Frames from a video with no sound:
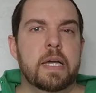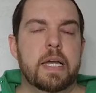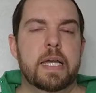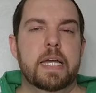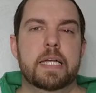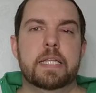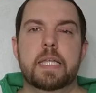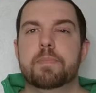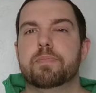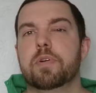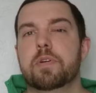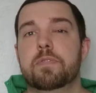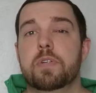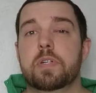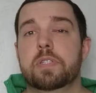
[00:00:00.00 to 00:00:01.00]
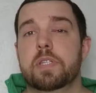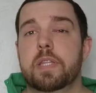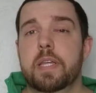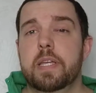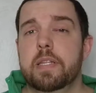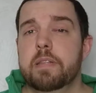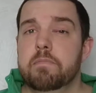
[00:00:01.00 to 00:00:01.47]
and they proved to us
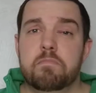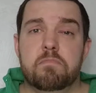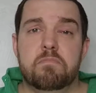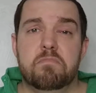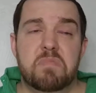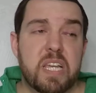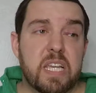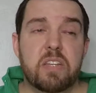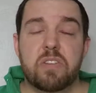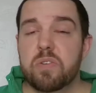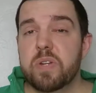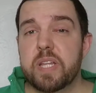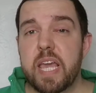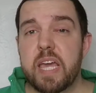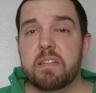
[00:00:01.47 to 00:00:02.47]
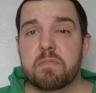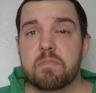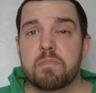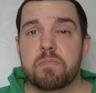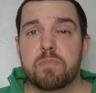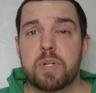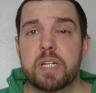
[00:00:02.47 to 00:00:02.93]
that they could do it again
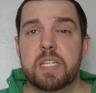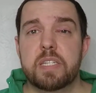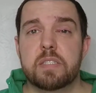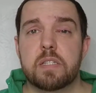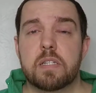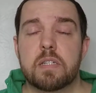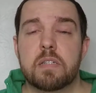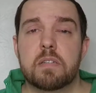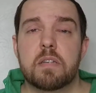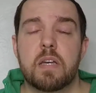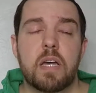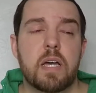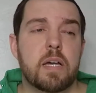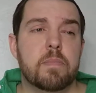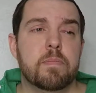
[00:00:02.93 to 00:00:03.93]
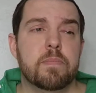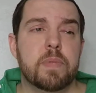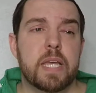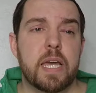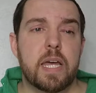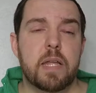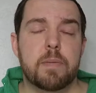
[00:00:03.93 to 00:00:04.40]
pretty easily.
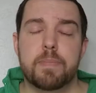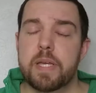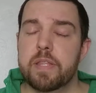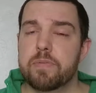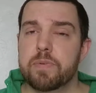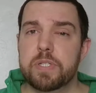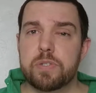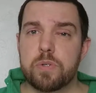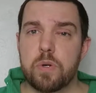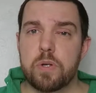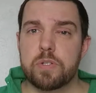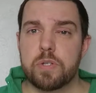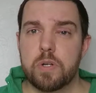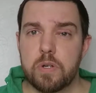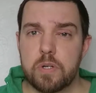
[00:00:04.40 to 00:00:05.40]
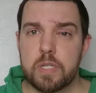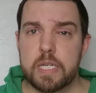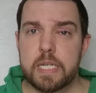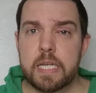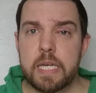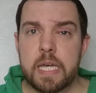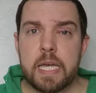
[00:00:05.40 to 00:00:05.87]
They got up by 3 scores
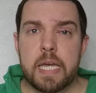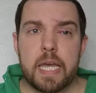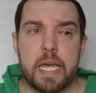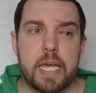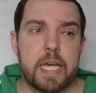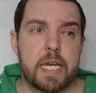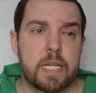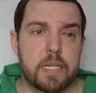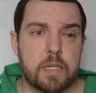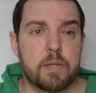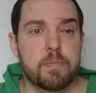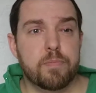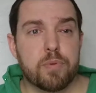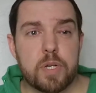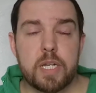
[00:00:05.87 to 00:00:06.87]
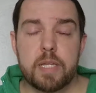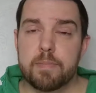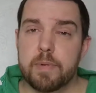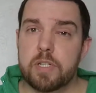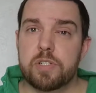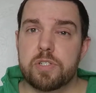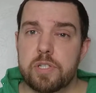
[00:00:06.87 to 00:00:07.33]
early and pretty
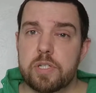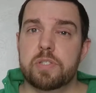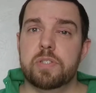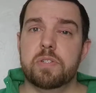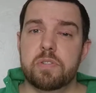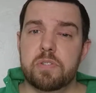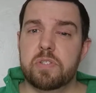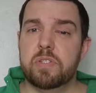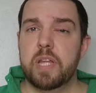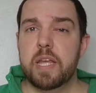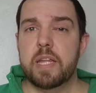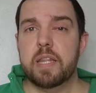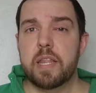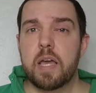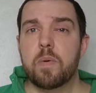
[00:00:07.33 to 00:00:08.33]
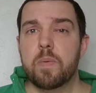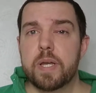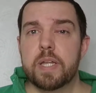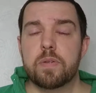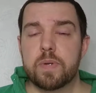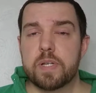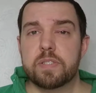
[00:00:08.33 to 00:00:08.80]
much just stayed that
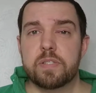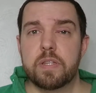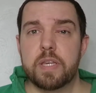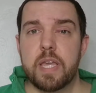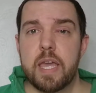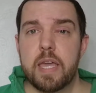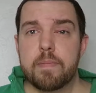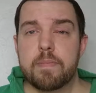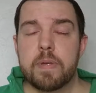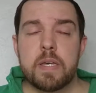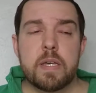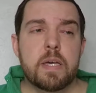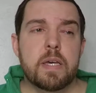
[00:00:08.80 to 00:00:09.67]
way the rest of the game.